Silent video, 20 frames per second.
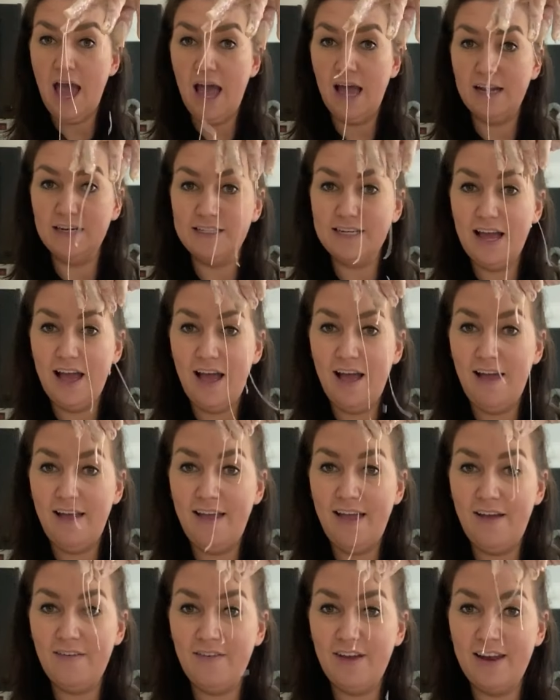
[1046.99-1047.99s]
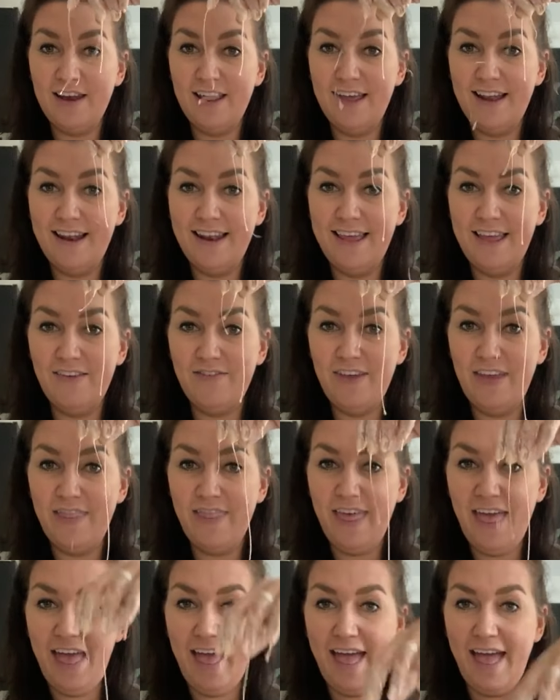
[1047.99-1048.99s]
And I am gonna leave
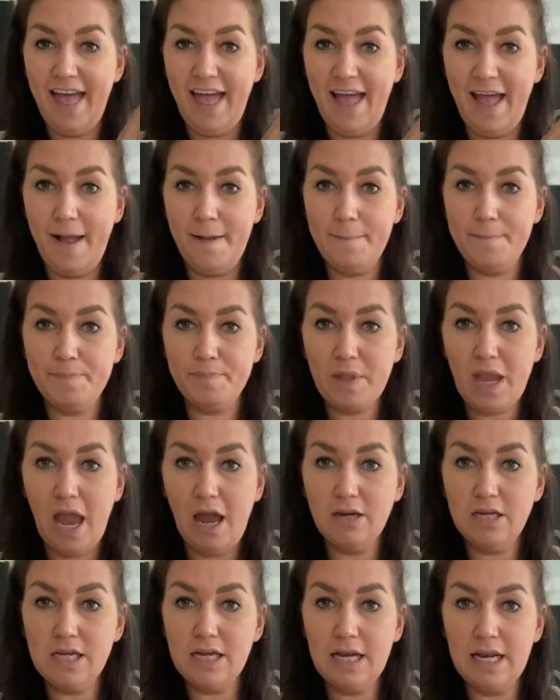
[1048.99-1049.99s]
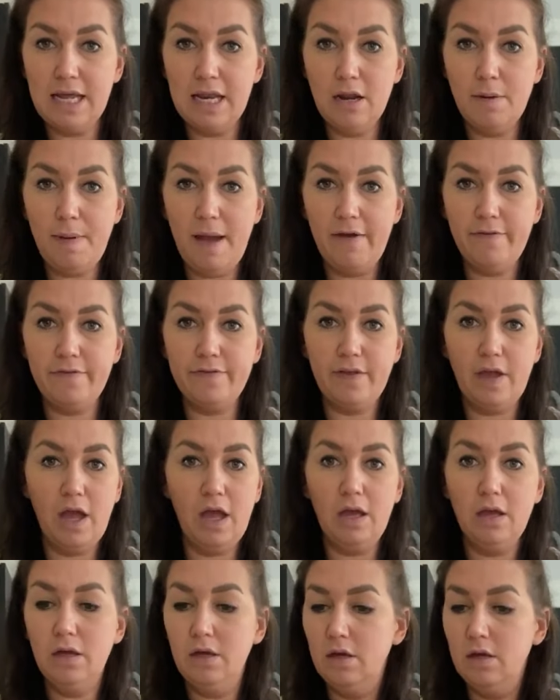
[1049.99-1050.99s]
it there. How do you clean up
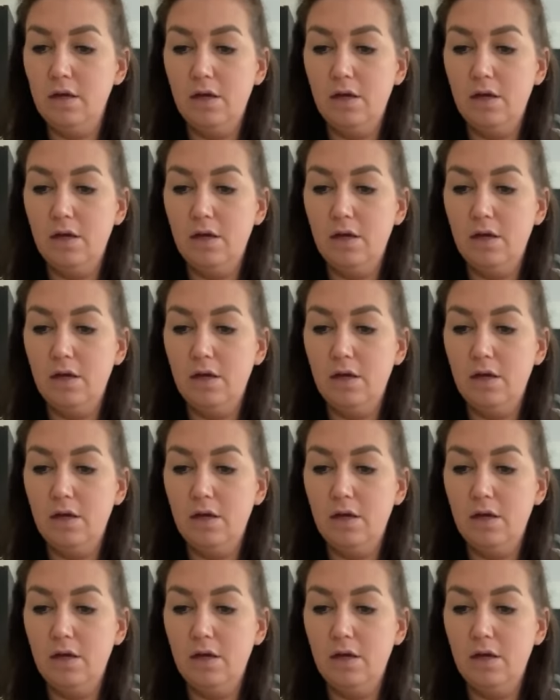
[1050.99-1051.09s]
after?